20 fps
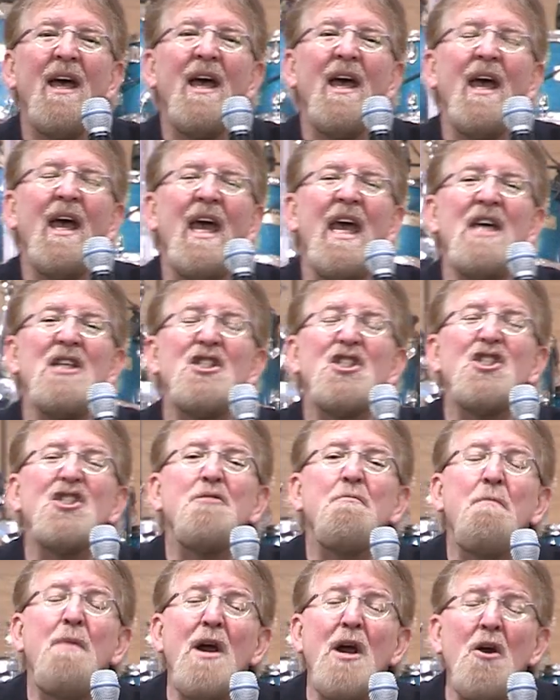his
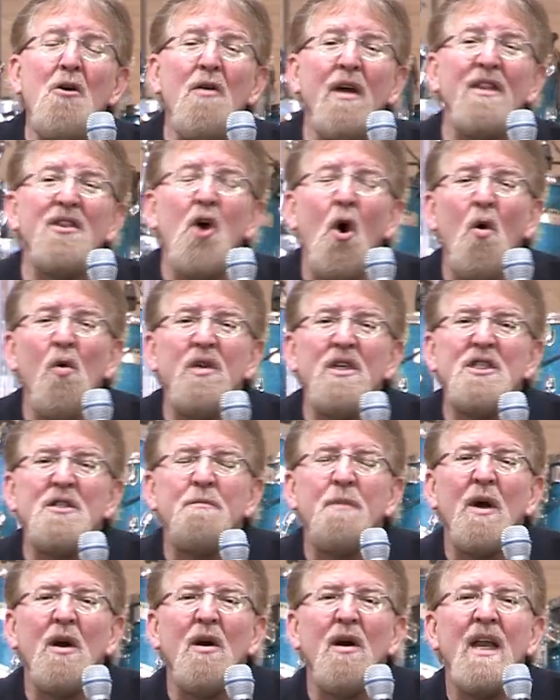Spirit, the Holy
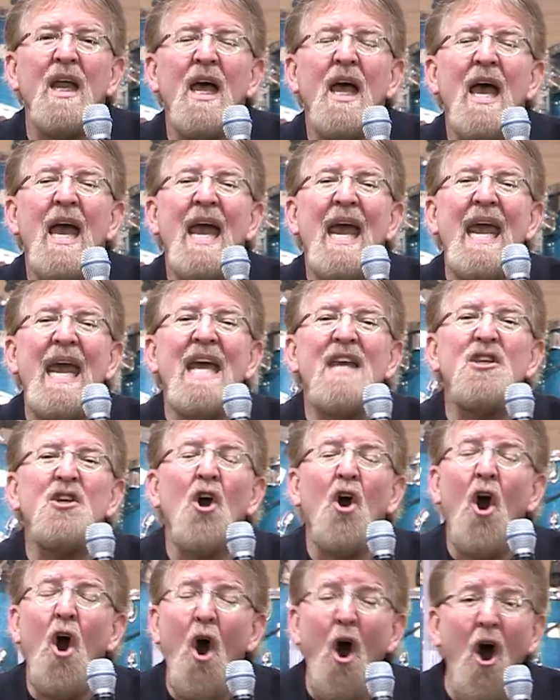Spirit, in your
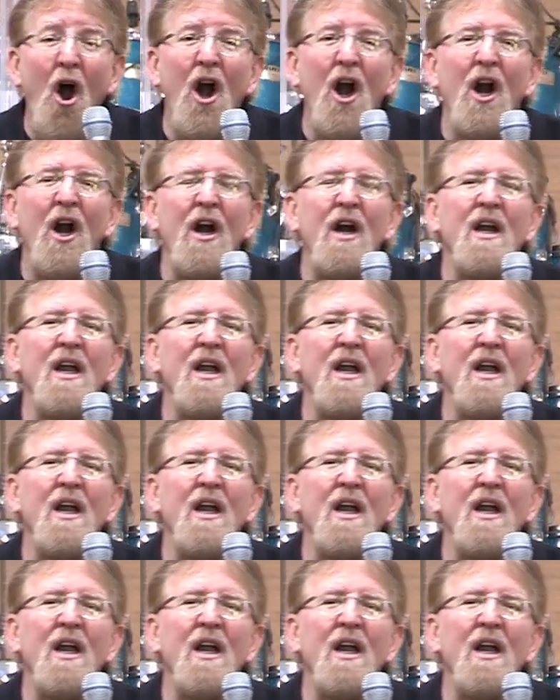heart,